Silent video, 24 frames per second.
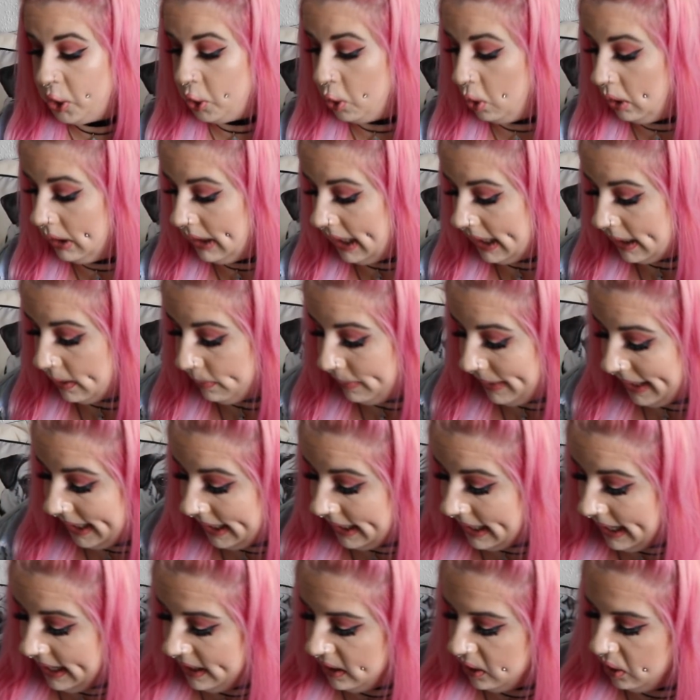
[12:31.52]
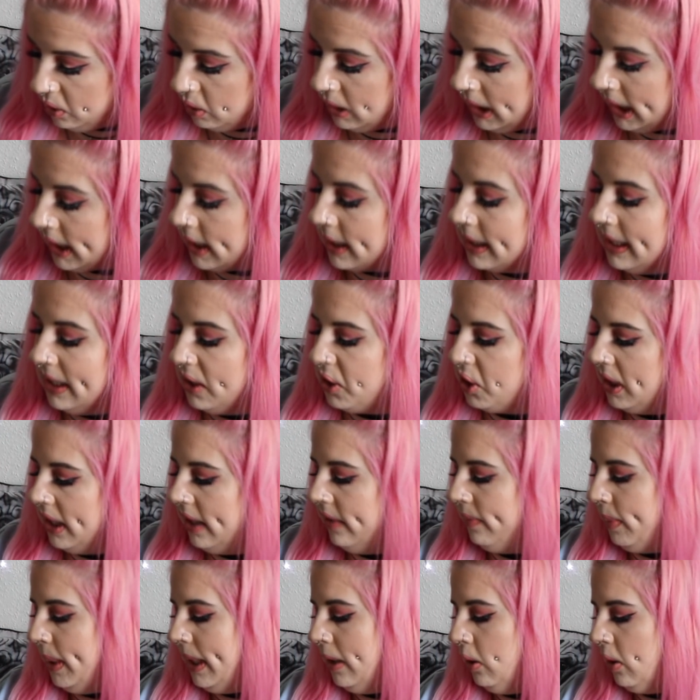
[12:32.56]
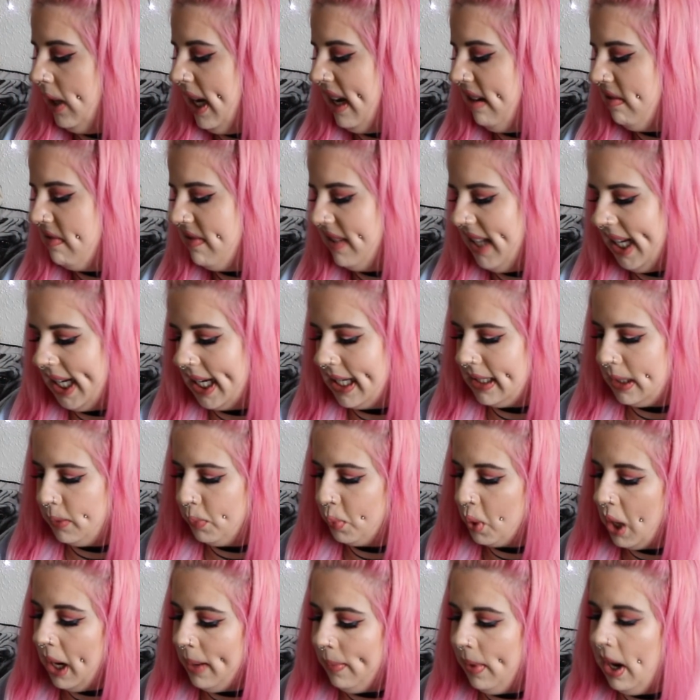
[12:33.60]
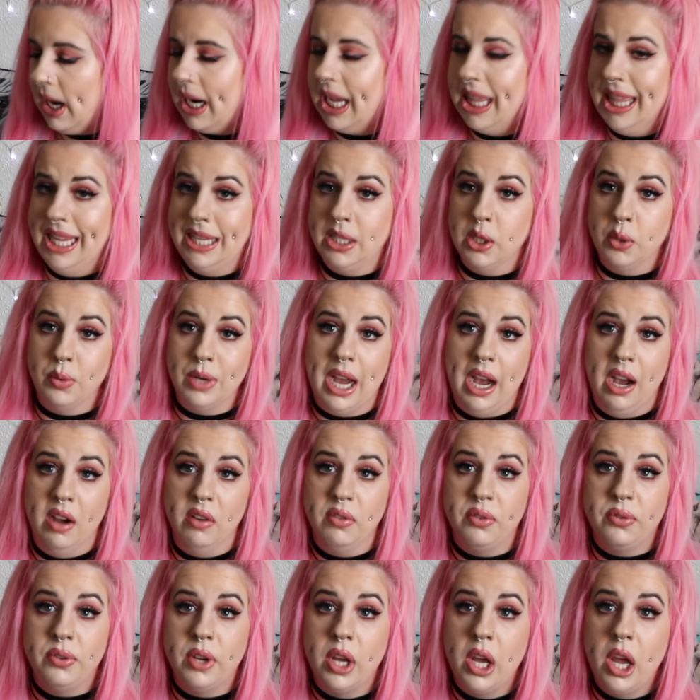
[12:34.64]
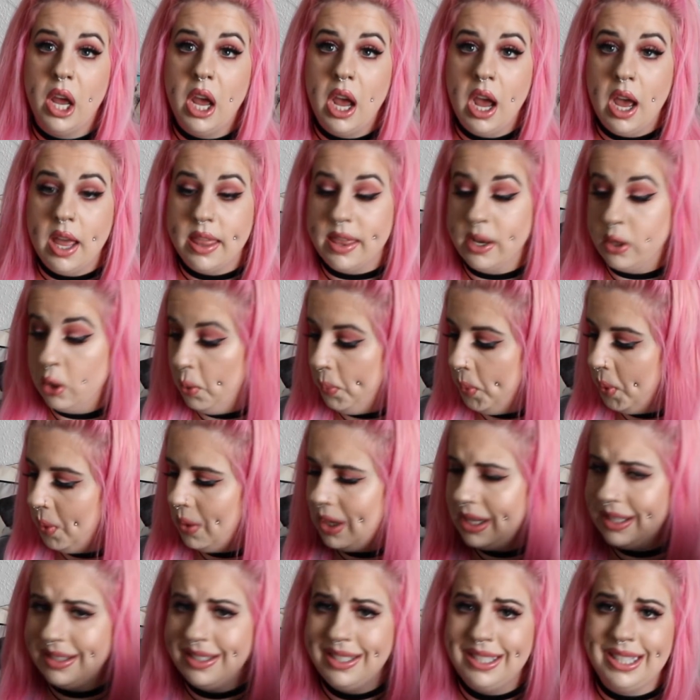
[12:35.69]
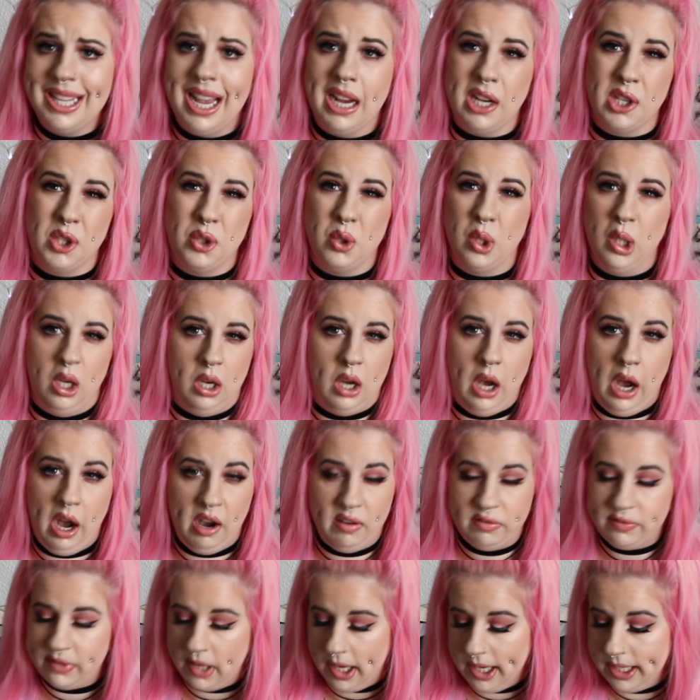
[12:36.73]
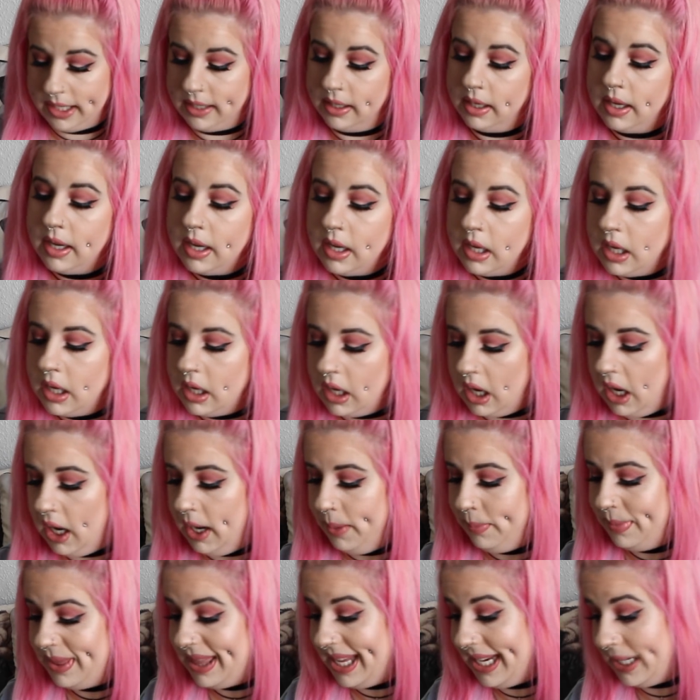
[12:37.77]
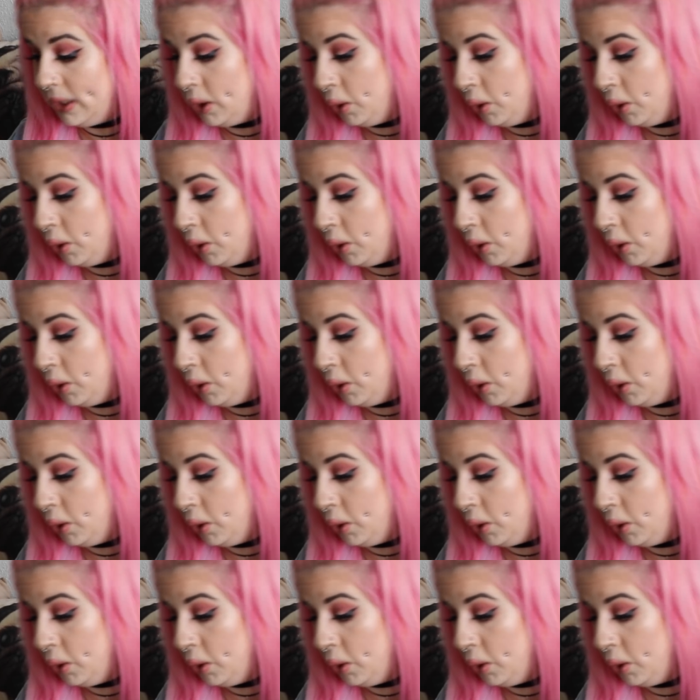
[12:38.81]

short like me and you like literally have been looking for leggings in Primark and they don't have the normal ones, the extra long are fine. They